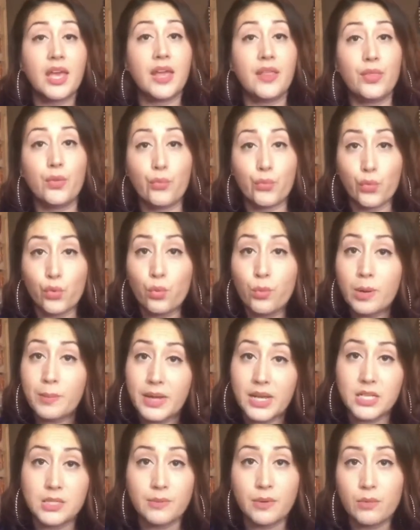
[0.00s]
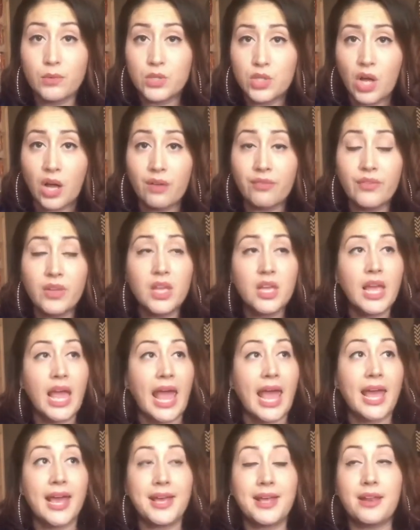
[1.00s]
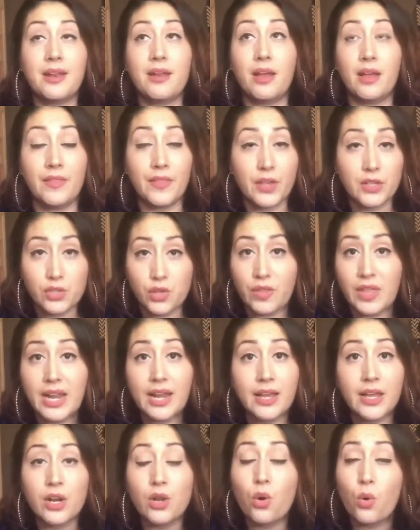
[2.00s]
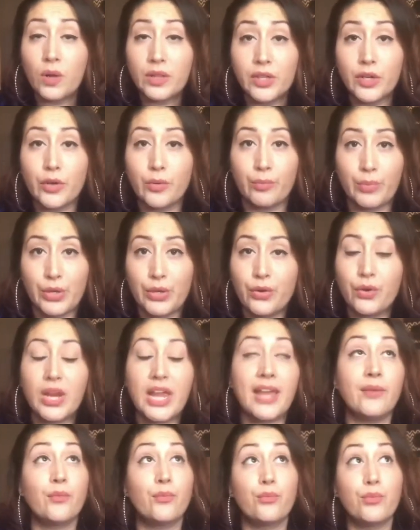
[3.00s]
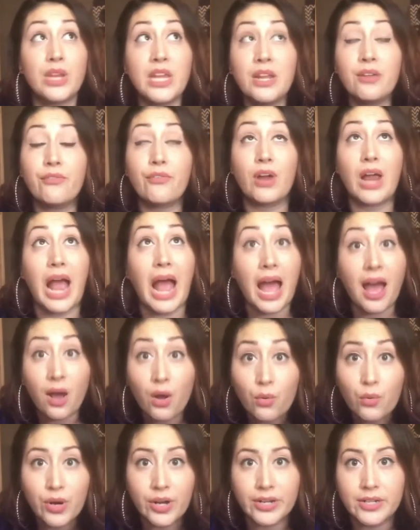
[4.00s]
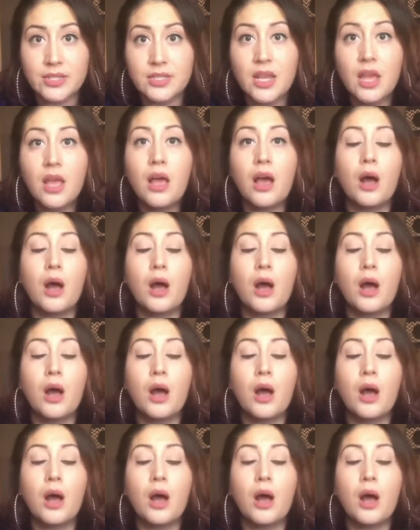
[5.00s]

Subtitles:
in the room when my husband was off and so that I could go on the computer and read for hours